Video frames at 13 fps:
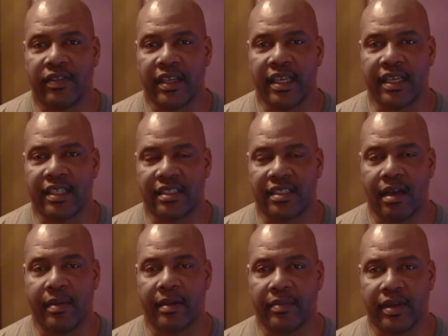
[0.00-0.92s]
the
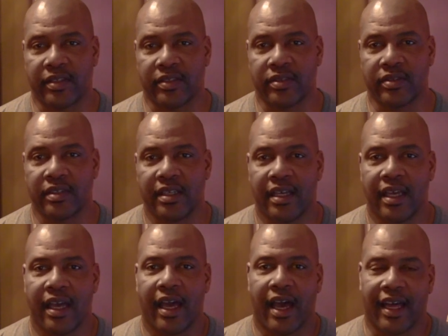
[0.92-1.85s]
stomach muscles,
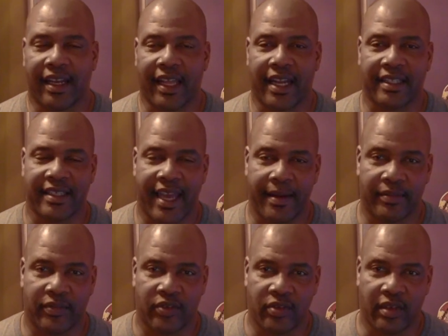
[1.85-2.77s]
a lot of
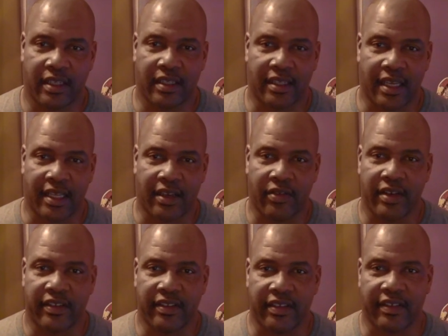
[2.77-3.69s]
times you can
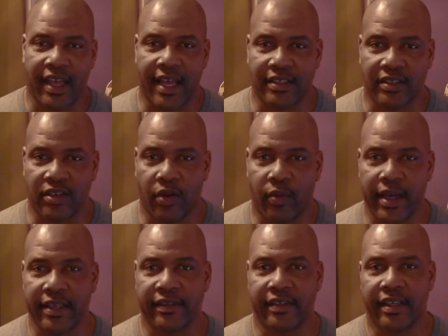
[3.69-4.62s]
increase the size of your
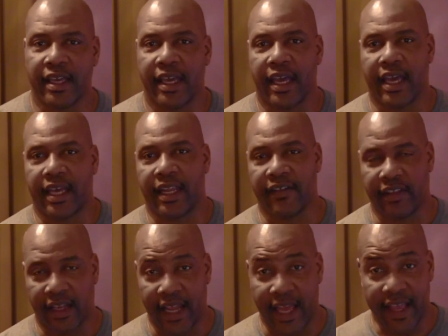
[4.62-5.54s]
waist. And
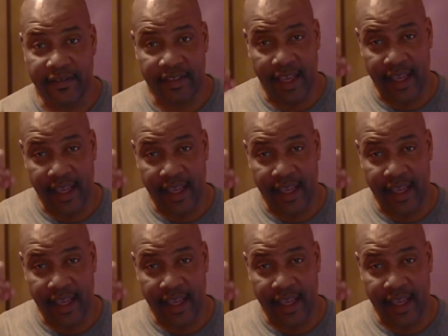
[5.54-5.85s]
that's the last